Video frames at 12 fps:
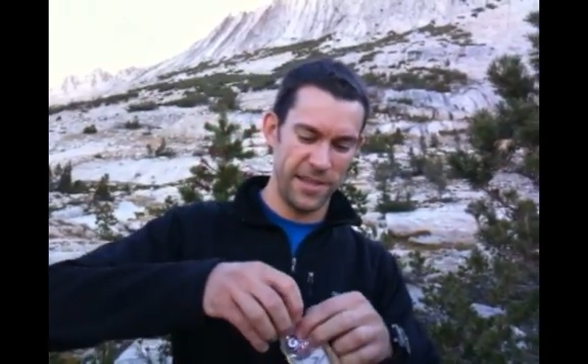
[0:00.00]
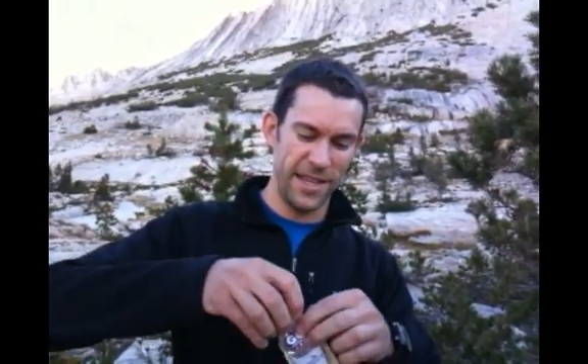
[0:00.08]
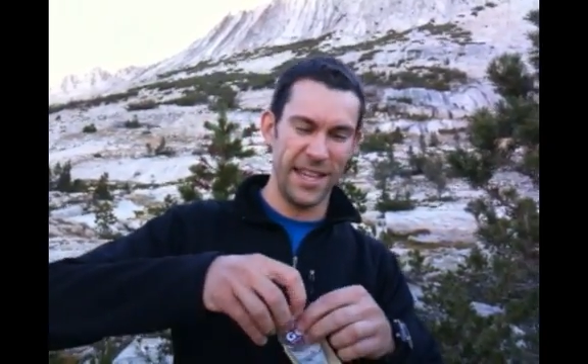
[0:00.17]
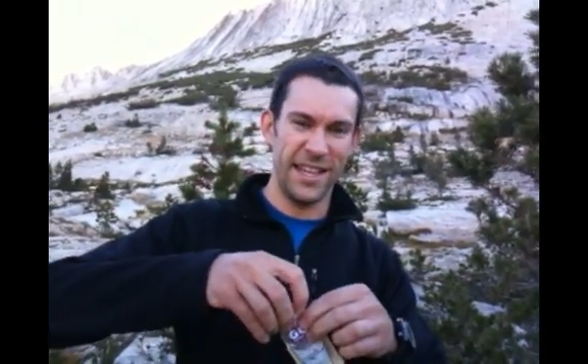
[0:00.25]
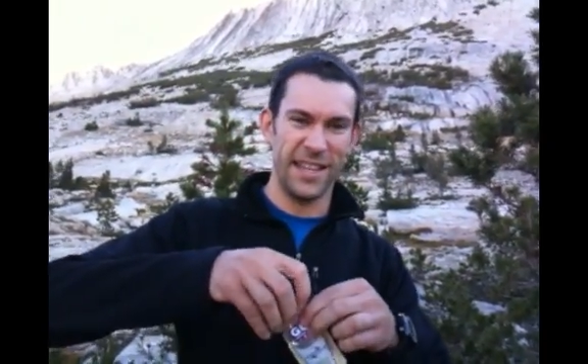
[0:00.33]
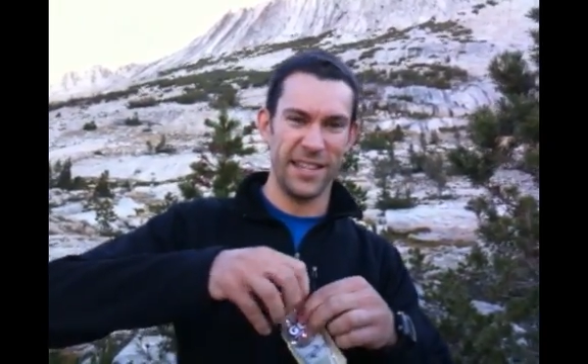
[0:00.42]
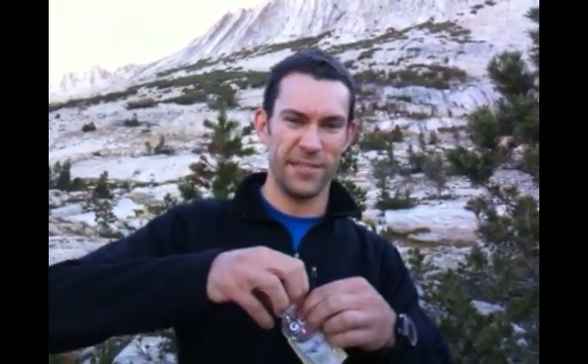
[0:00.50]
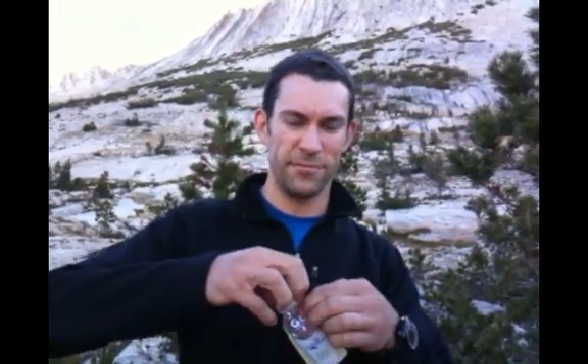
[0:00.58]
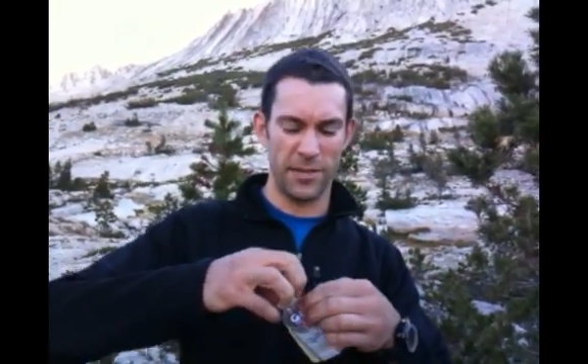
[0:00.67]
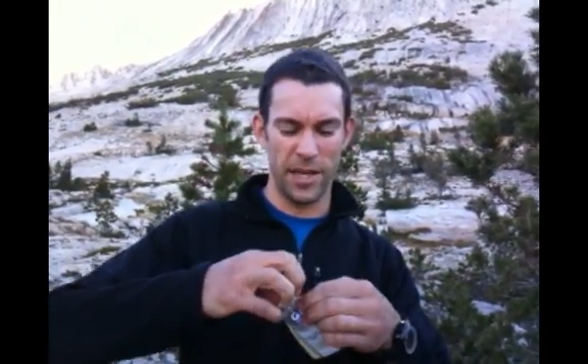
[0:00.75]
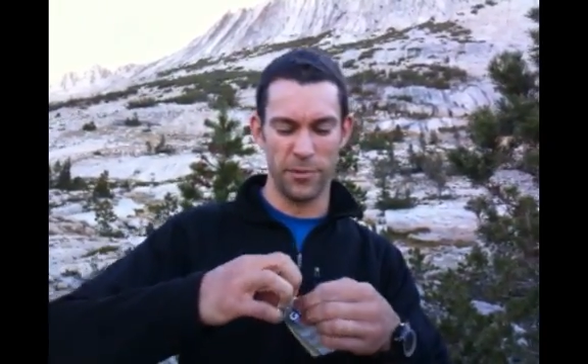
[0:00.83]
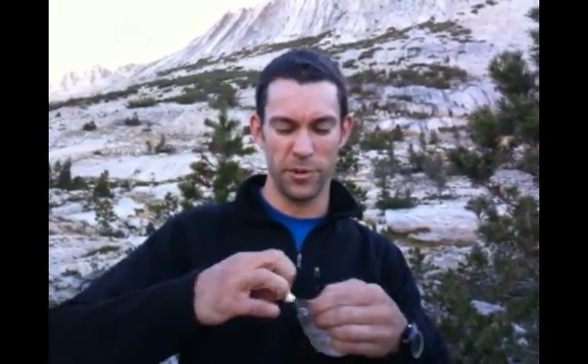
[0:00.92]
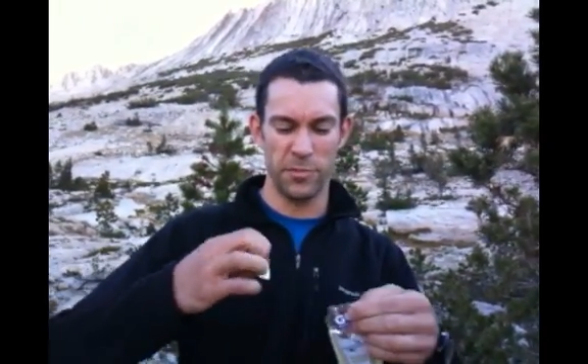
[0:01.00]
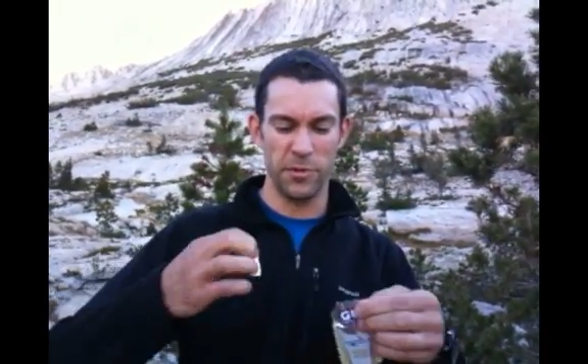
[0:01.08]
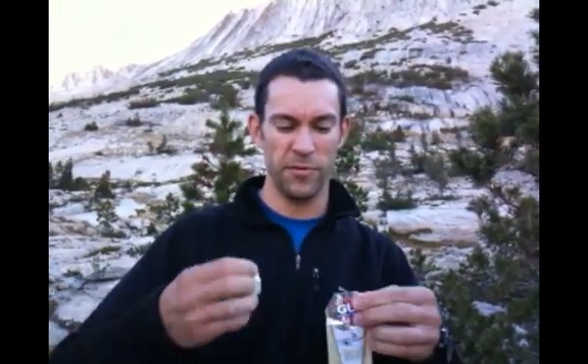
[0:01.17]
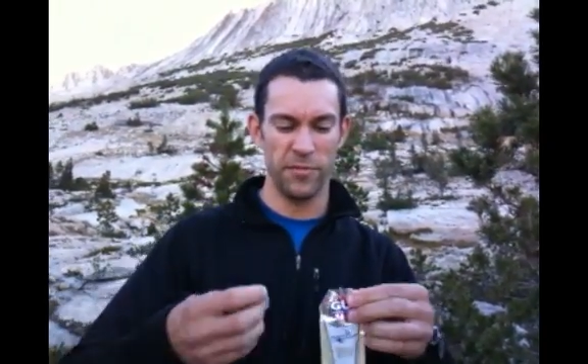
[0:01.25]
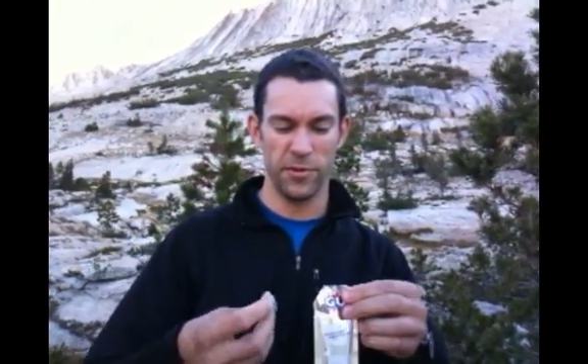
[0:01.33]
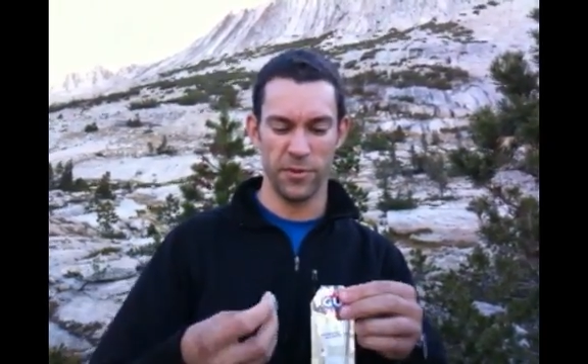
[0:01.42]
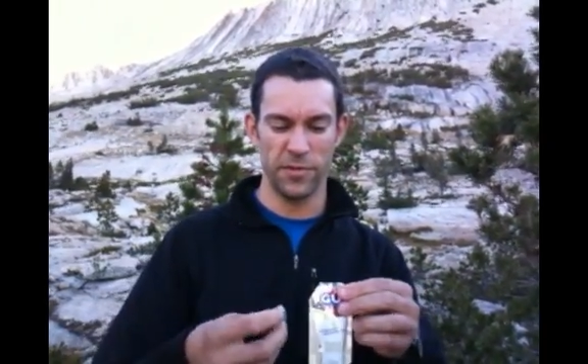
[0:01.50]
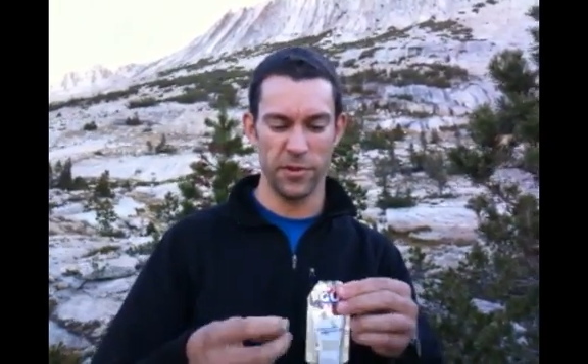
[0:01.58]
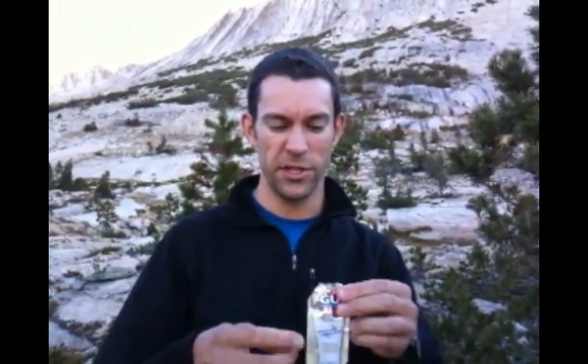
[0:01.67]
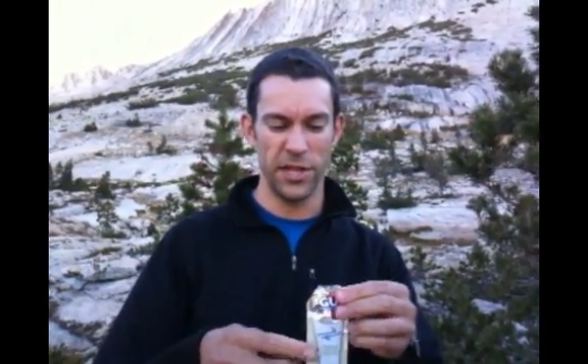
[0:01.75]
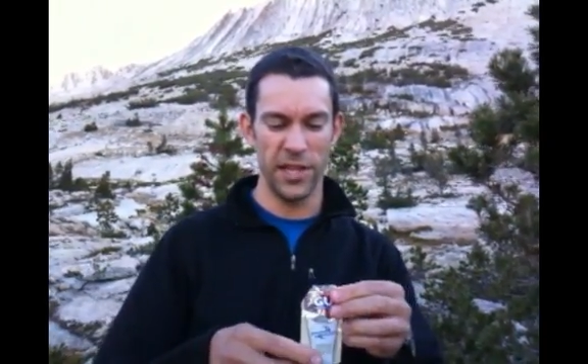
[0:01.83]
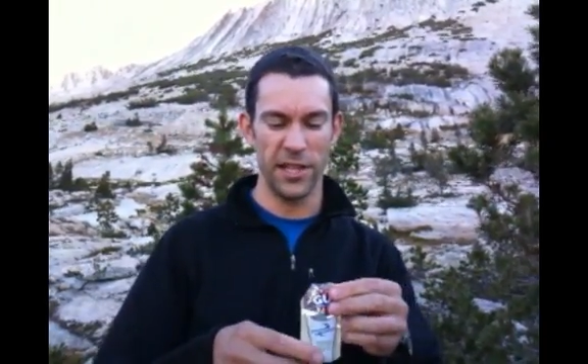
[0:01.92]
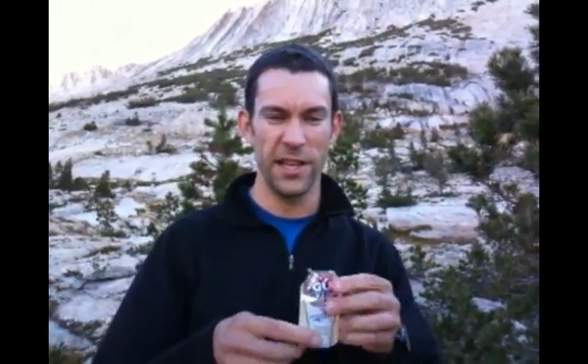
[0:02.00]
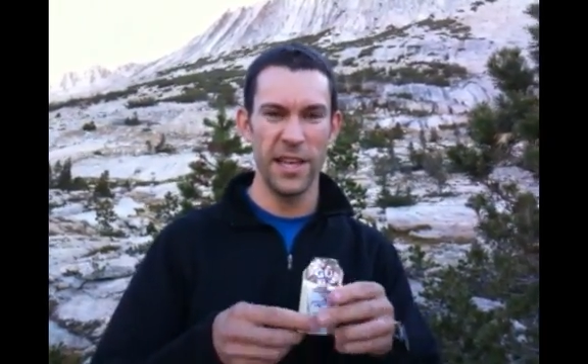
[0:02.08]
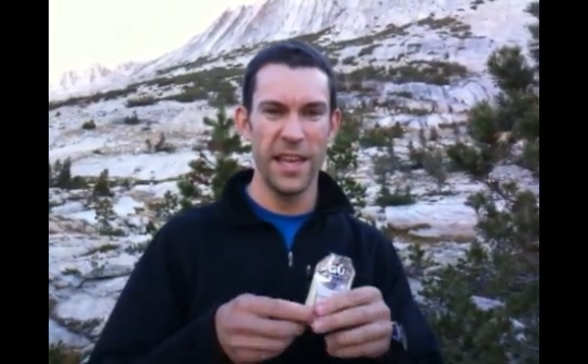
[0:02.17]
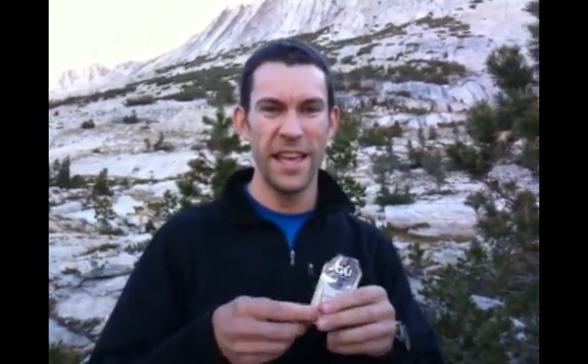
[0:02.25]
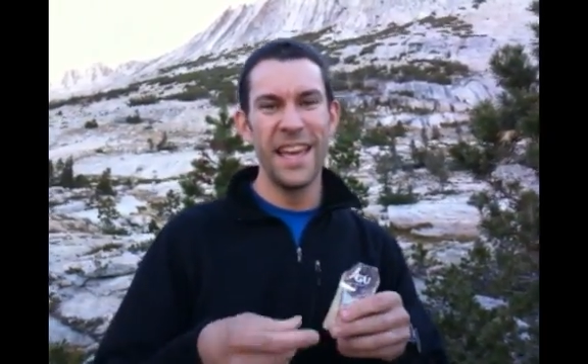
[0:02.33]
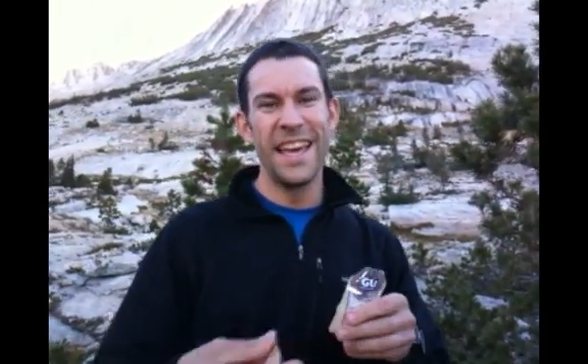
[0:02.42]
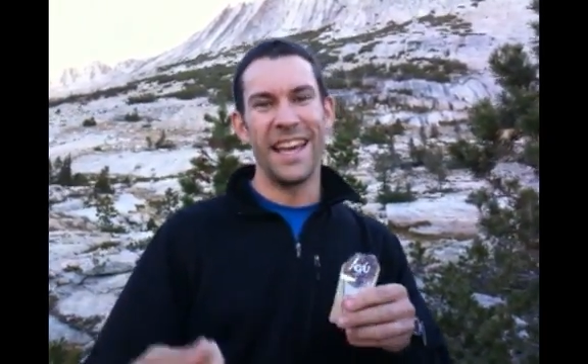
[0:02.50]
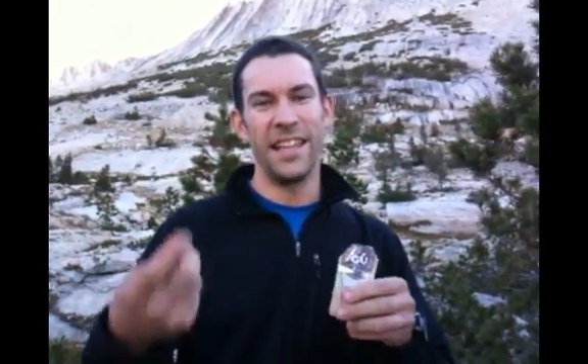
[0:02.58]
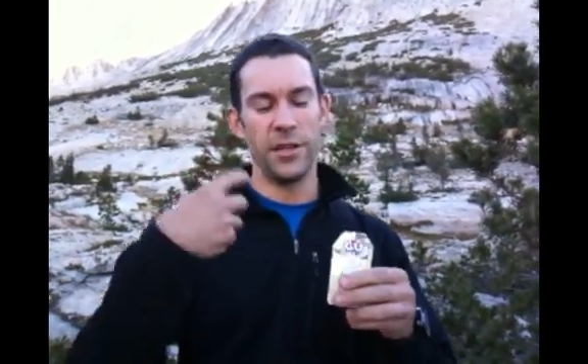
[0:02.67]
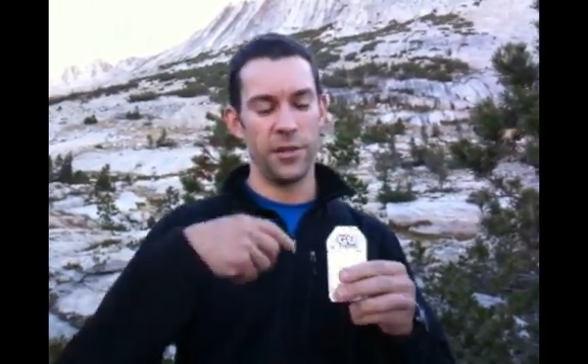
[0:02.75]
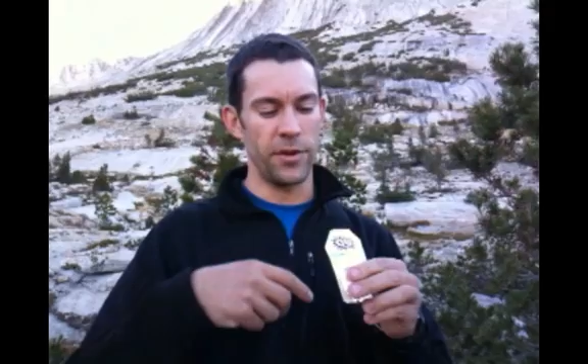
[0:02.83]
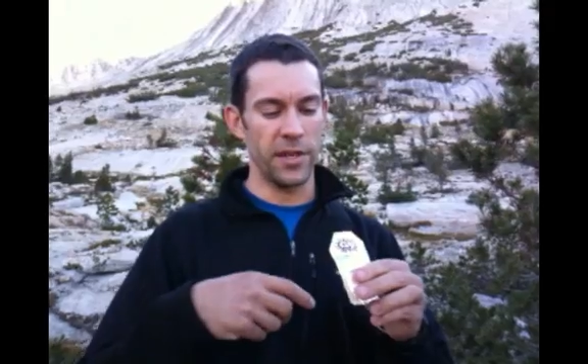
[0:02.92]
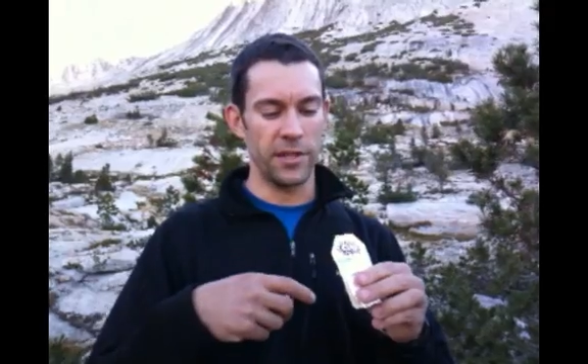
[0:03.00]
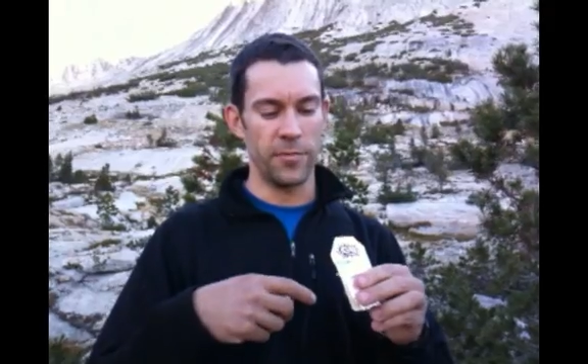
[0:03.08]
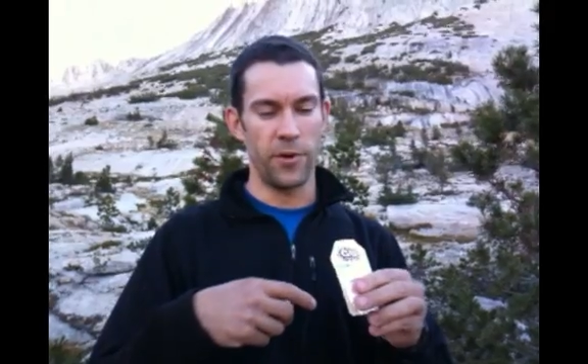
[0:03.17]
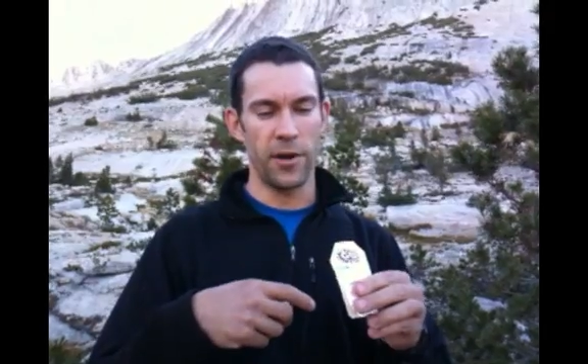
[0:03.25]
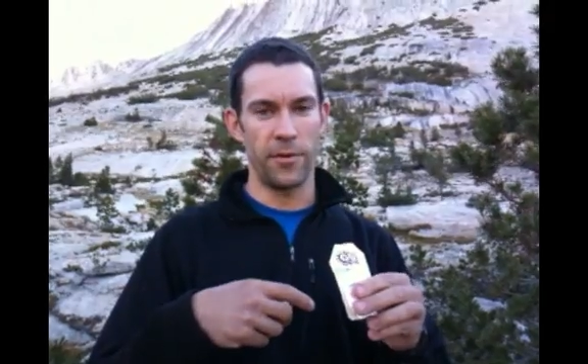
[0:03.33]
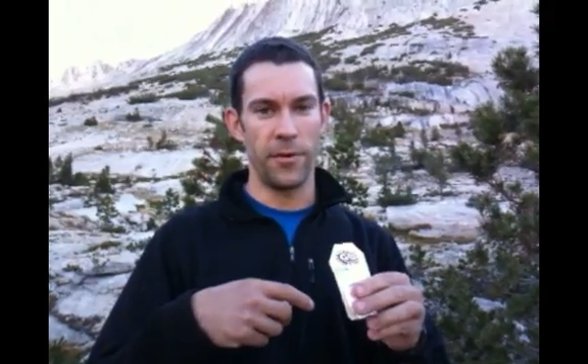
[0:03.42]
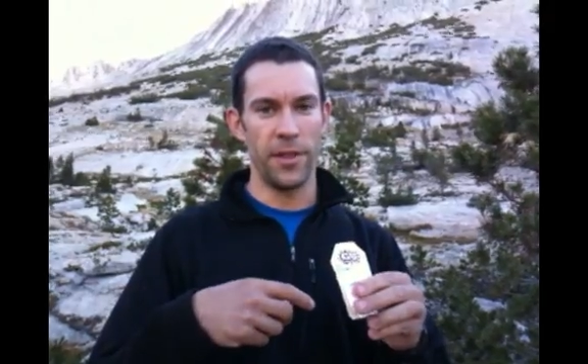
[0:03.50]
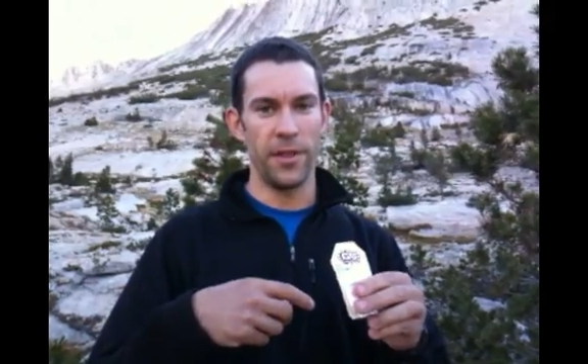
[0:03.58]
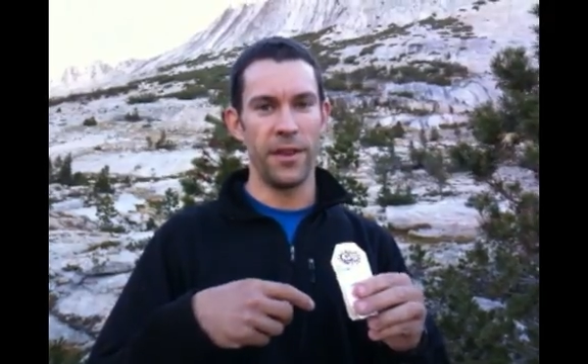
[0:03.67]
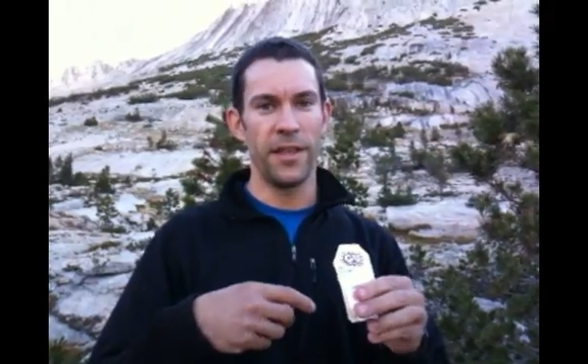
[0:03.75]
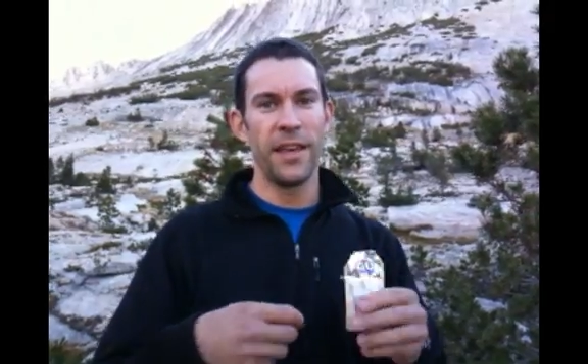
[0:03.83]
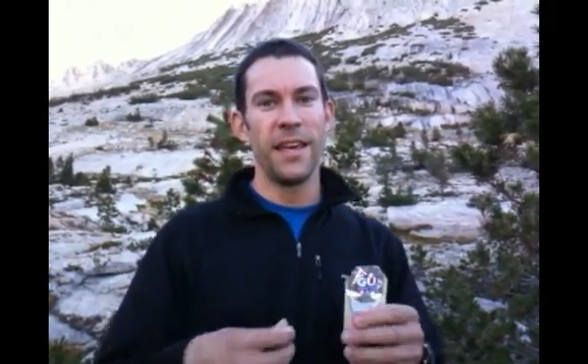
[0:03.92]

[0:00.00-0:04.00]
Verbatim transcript: eating a couple spoonfuls full of jelly, and then you drink some water with it.